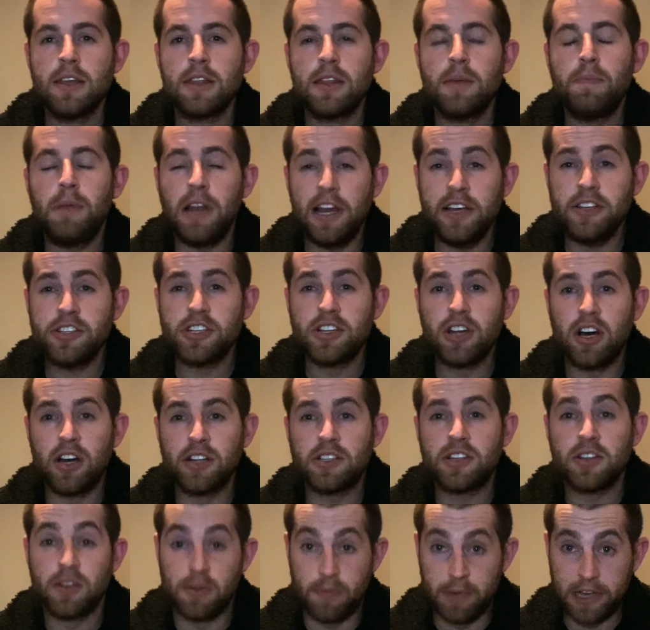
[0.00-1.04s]
The play
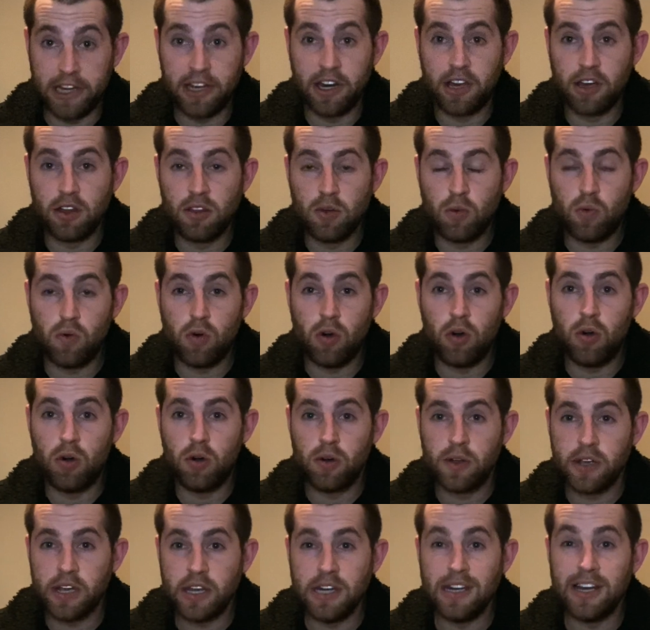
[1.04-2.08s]
starts at the beginning of the war
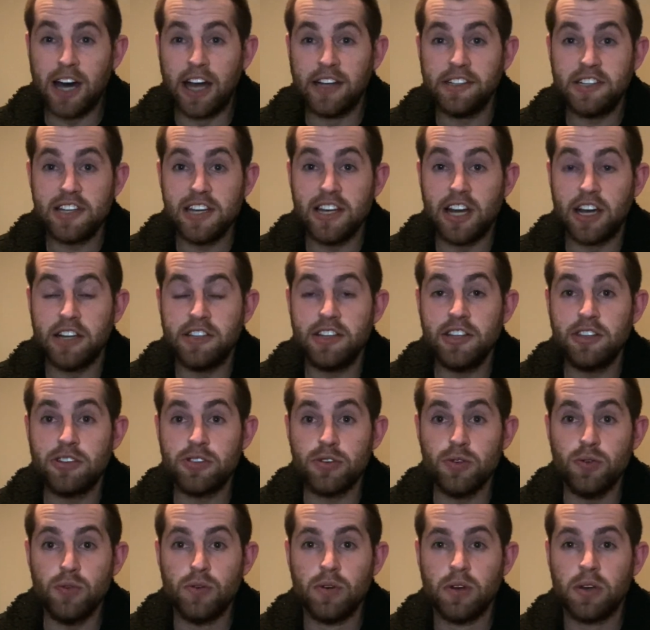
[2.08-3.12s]
in 1992.